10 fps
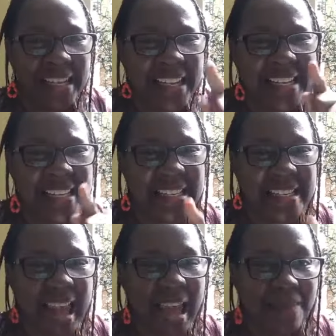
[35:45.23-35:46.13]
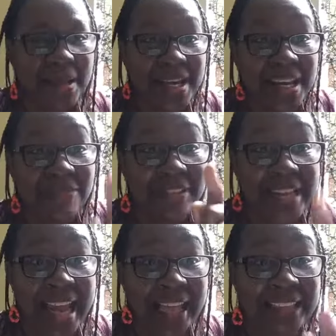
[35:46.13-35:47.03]
in them if
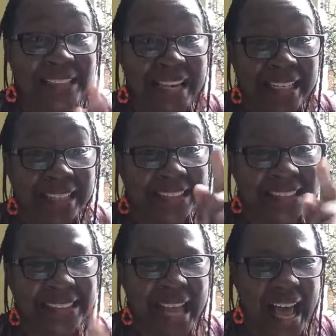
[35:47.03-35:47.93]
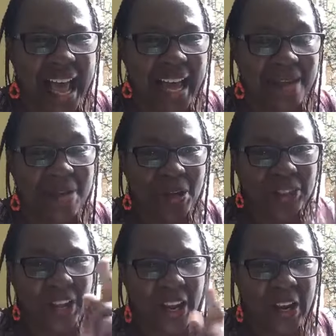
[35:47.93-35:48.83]
they take the time
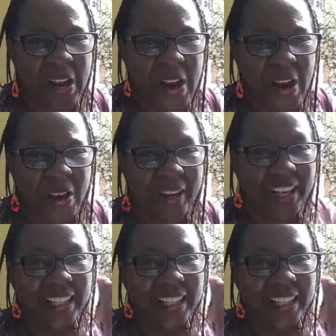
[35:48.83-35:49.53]
to learn